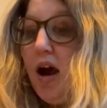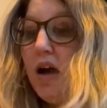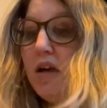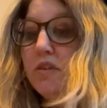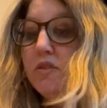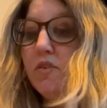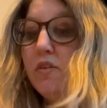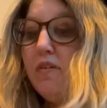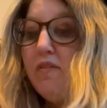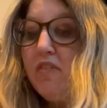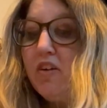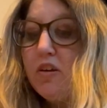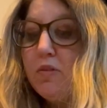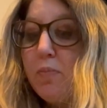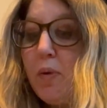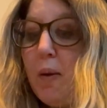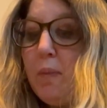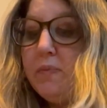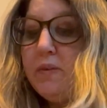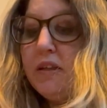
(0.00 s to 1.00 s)
So the first
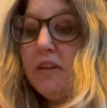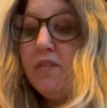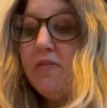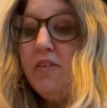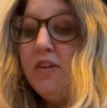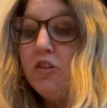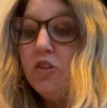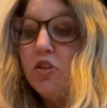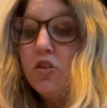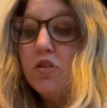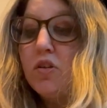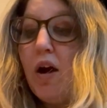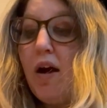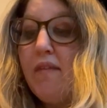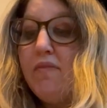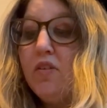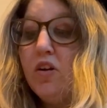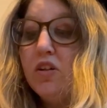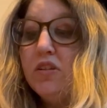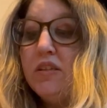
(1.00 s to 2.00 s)
prompt is features
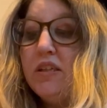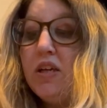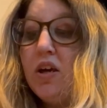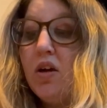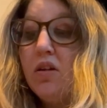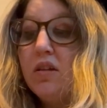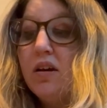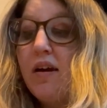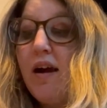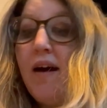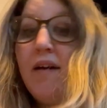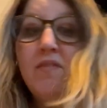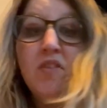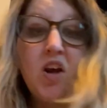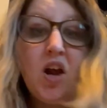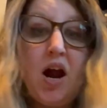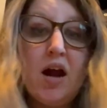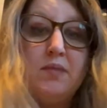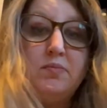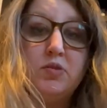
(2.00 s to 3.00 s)
coffee or tea on the
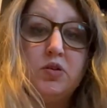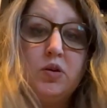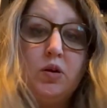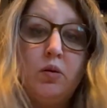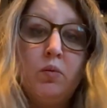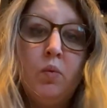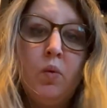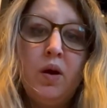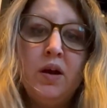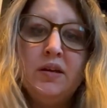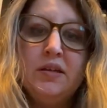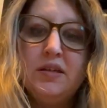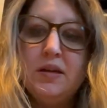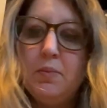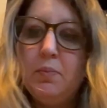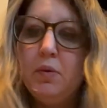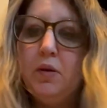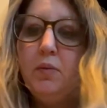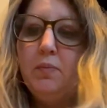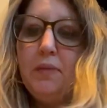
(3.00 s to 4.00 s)
cover. I'm doing When
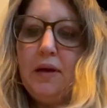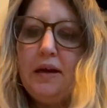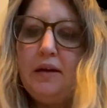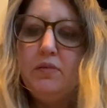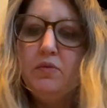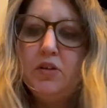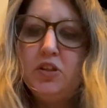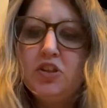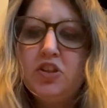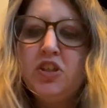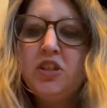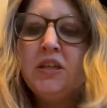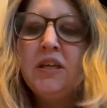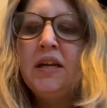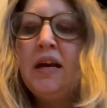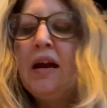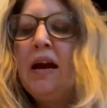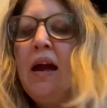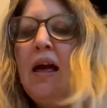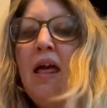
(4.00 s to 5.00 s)
Dimple Met
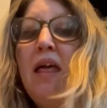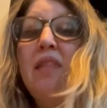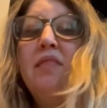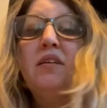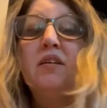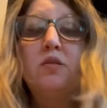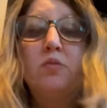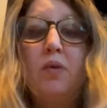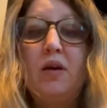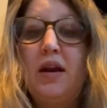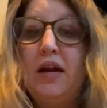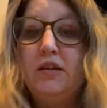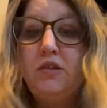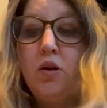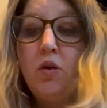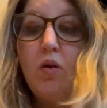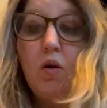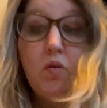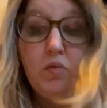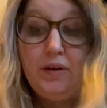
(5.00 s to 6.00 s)
Rishi. This one I
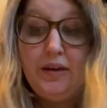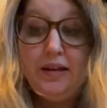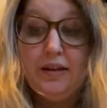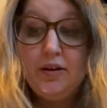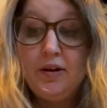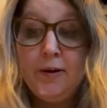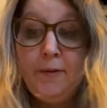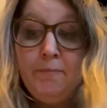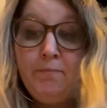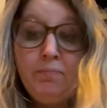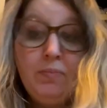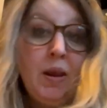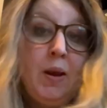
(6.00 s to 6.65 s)
don't own either.